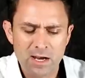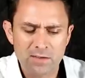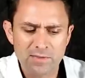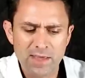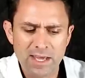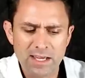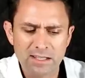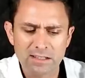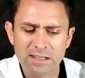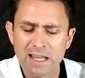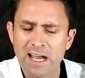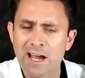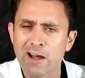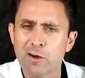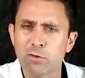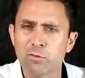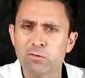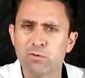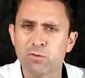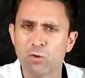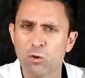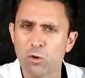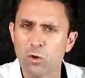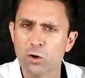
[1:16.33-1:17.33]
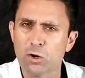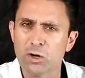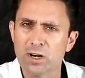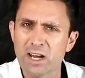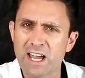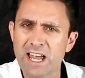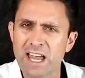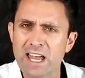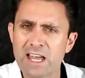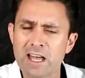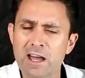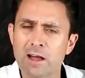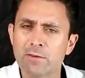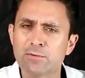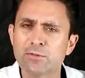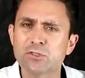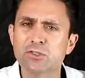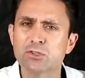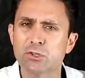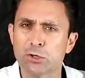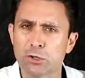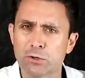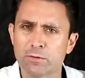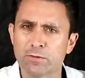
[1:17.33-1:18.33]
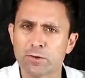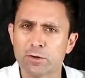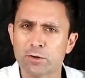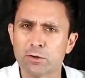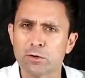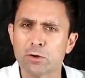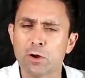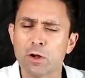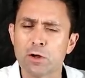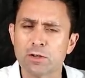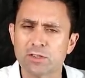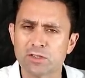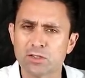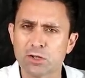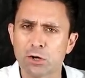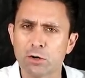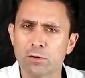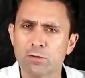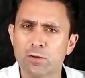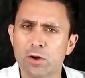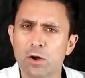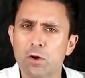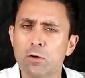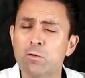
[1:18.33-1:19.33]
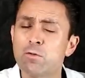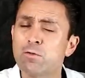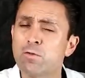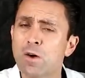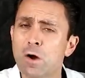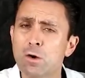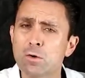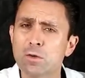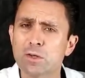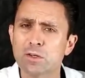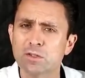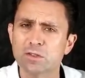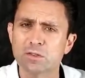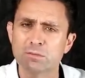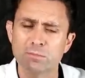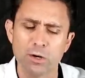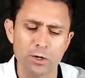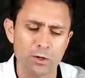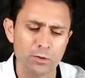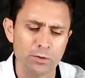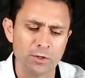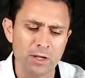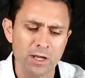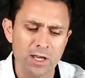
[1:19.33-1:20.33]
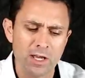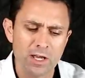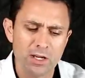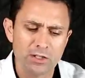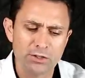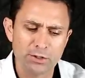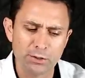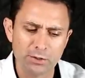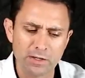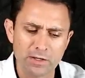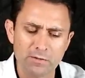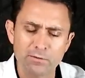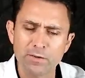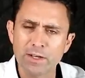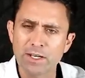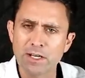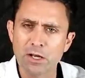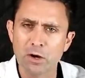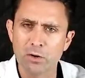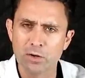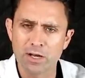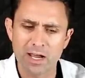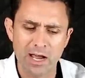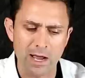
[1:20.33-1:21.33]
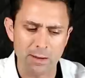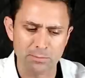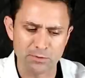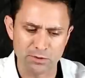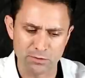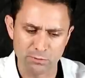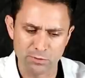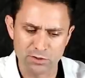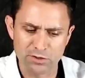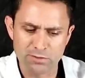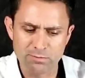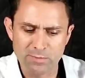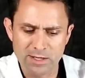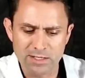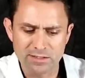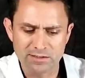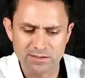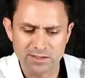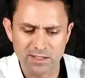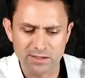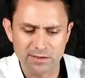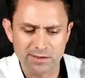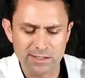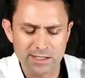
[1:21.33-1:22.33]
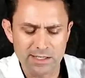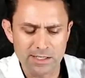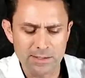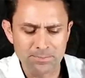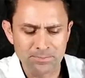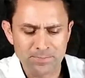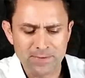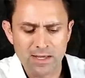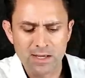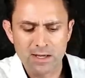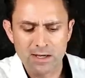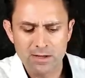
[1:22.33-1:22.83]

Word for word: they allow for AF server servo focus mode during video capture, which means that the